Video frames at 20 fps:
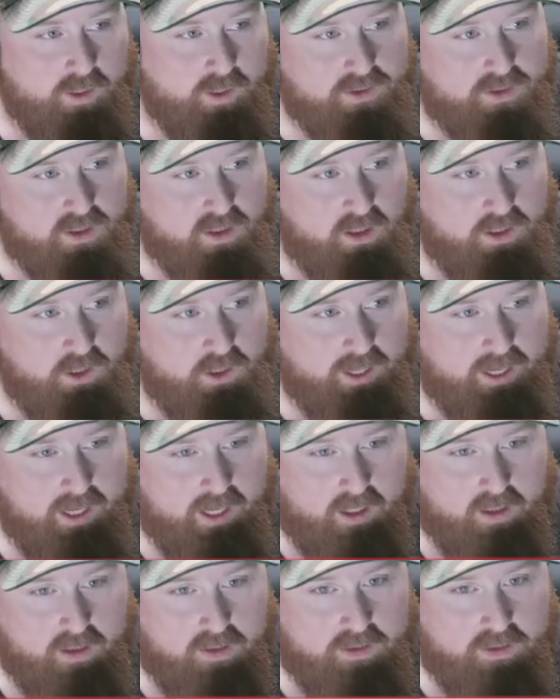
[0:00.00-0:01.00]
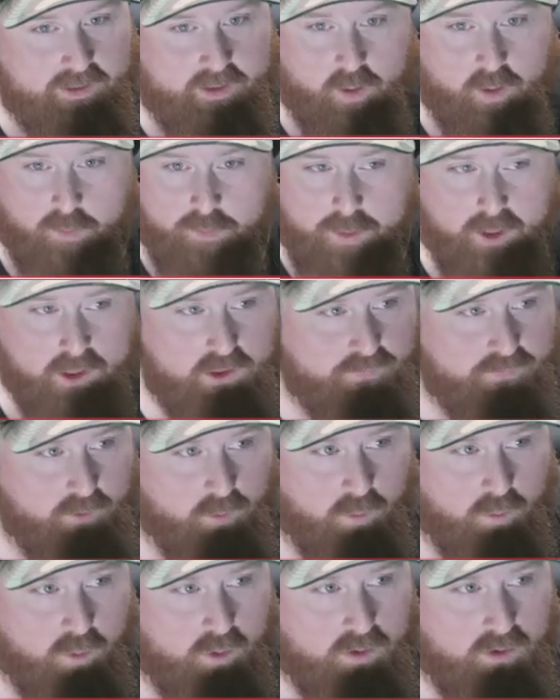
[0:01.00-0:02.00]
I saw you had, a bunch of
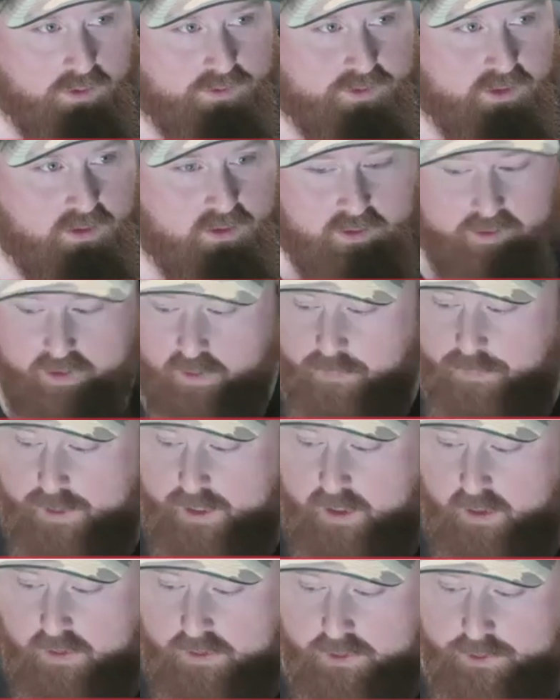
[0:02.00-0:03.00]
awards under your belt,